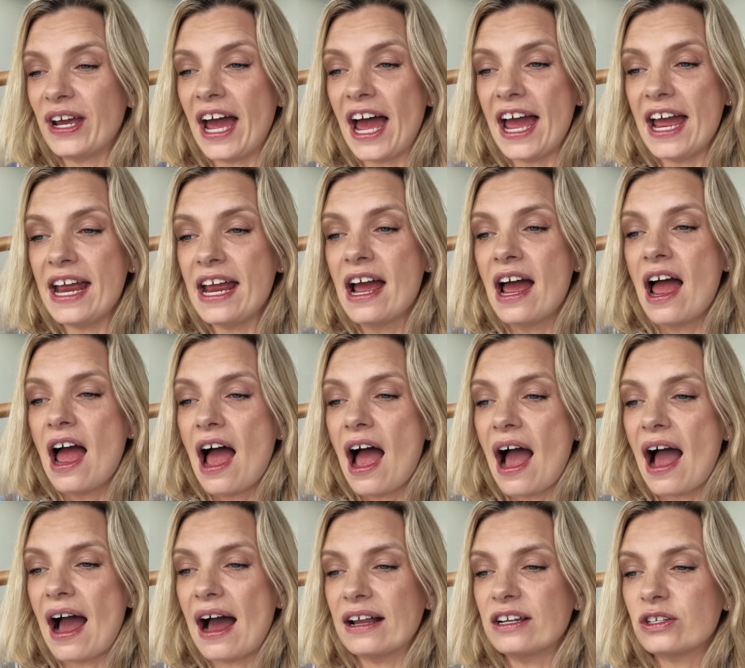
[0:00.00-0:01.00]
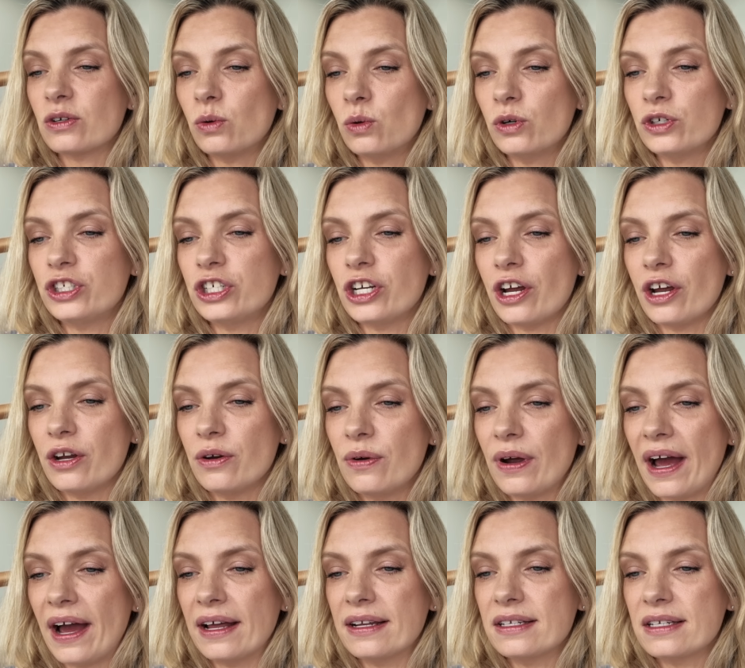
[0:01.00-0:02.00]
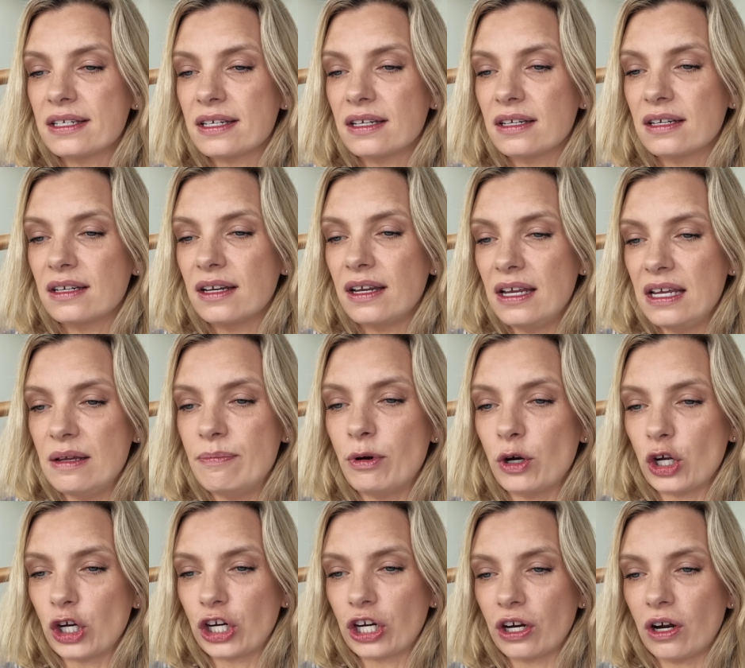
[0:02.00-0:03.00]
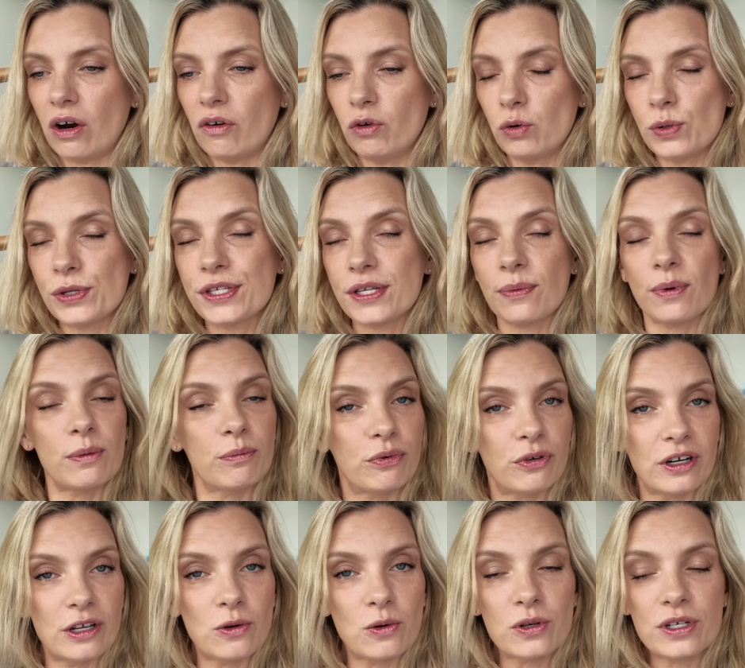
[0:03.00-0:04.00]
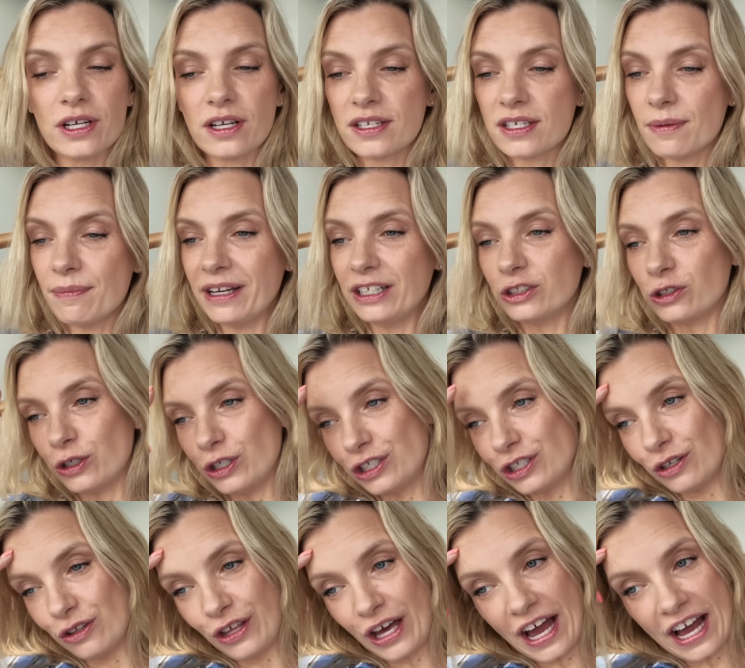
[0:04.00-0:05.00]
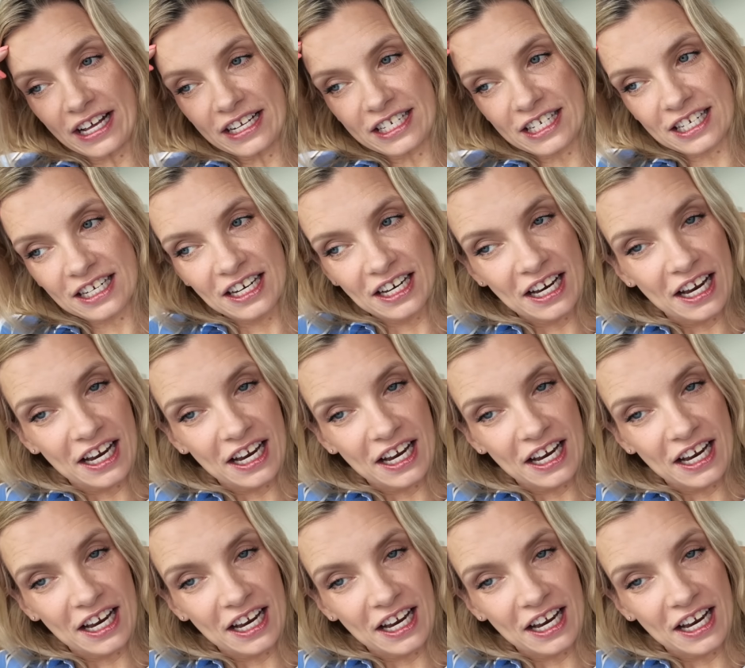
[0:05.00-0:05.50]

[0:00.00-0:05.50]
UK. And audio and ebook are also on pre-order, so make sure you do that.